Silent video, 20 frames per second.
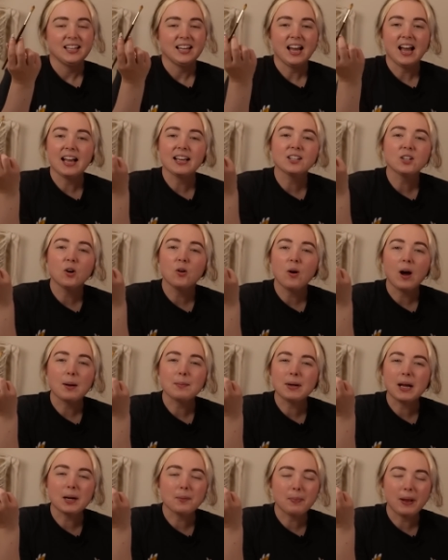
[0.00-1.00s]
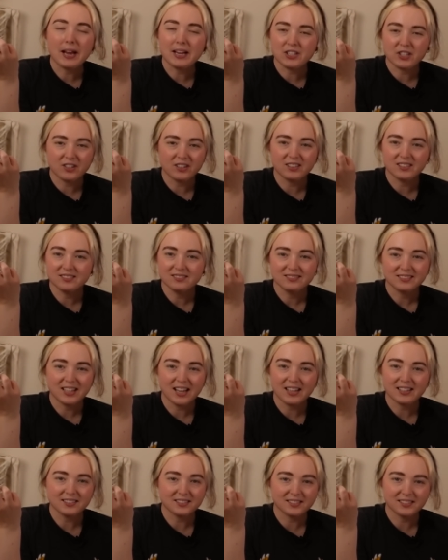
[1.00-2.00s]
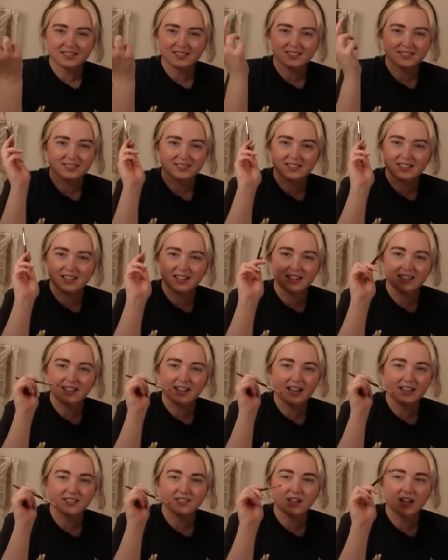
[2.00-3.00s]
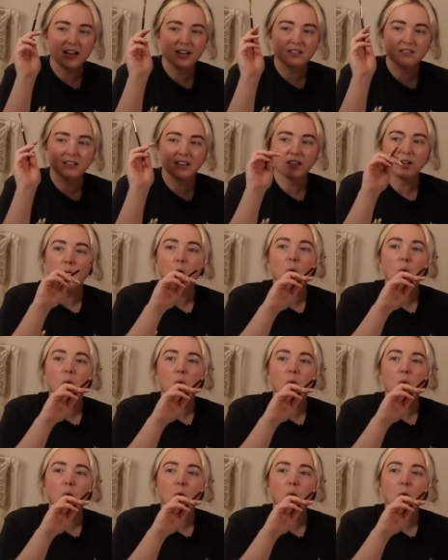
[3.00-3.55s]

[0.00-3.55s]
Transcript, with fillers: I don't, I'm not a painter, guys. I, I, I like